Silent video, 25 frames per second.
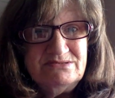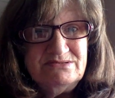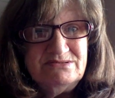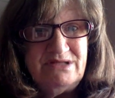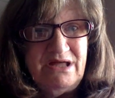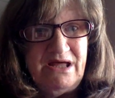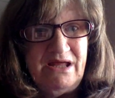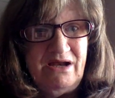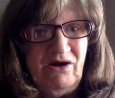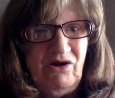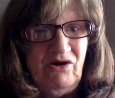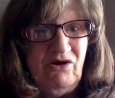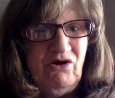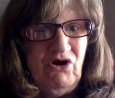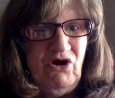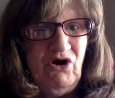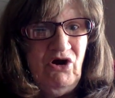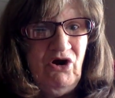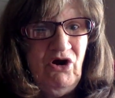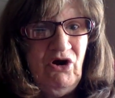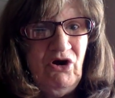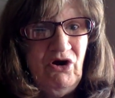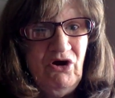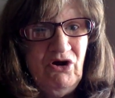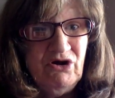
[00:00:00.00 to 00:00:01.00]
that our
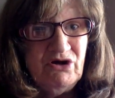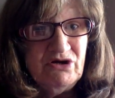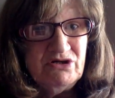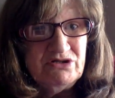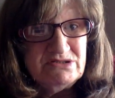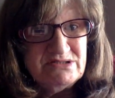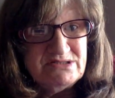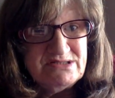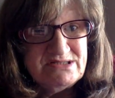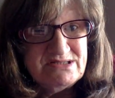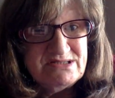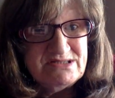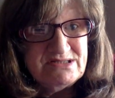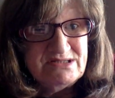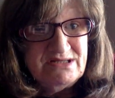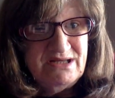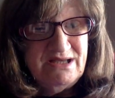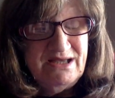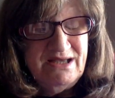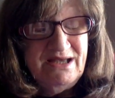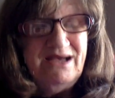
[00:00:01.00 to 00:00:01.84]
hearts,